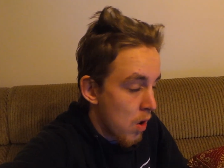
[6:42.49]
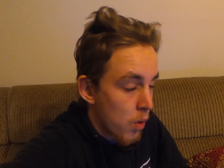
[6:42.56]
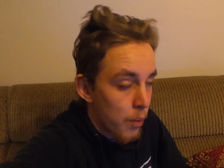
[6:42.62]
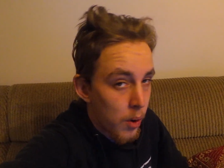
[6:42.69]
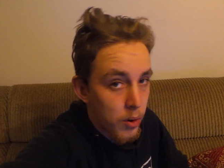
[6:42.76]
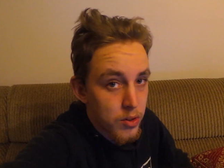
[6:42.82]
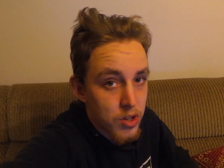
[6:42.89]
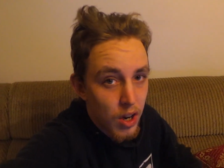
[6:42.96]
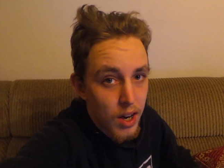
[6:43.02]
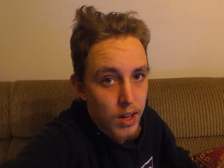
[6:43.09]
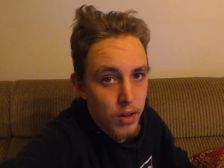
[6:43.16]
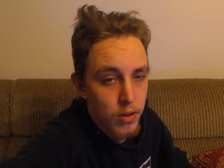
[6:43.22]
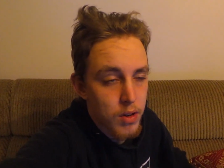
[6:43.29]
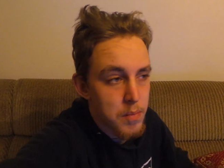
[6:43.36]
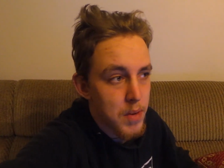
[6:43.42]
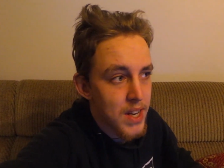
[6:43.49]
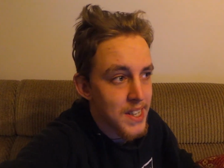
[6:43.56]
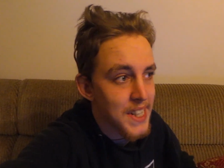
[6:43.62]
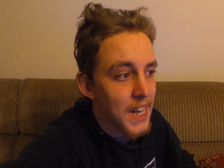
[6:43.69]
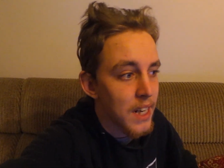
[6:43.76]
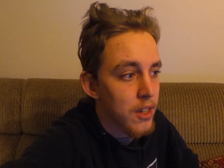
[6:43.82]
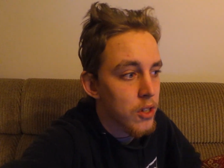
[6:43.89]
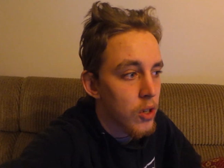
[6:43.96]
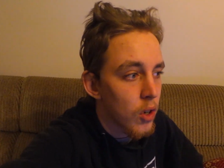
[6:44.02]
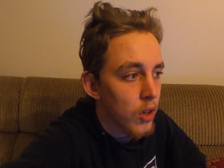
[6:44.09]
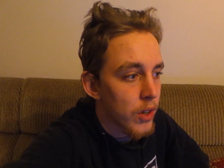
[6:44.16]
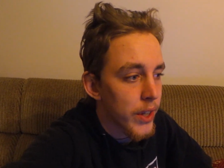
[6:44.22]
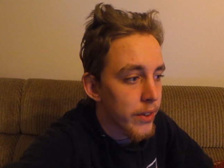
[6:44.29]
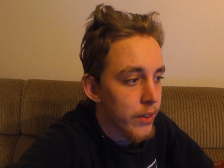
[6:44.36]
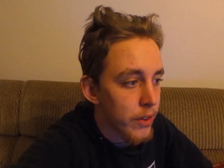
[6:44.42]
while Tyler and my dad
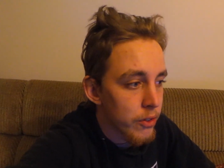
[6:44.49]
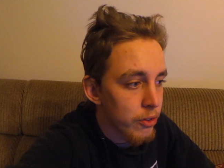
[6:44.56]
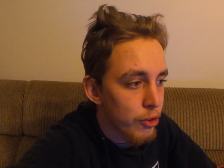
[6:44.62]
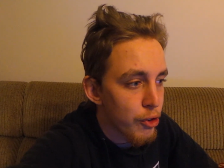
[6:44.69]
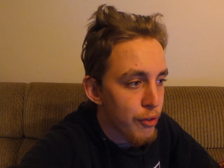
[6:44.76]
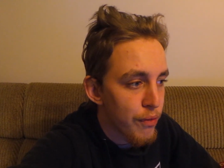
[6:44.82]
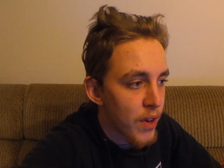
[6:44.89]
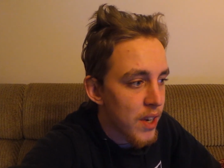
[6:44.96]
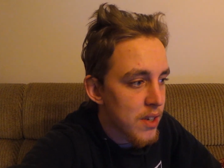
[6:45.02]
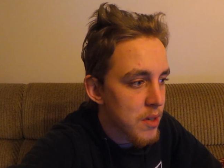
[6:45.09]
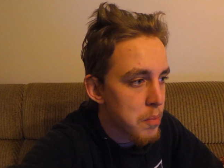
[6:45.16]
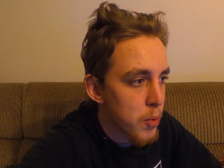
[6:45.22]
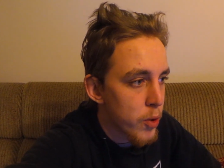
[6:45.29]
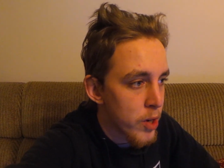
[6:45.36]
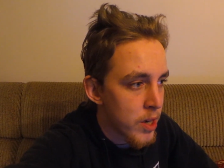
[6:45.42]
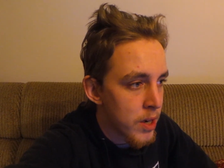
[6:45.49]
got the new fence put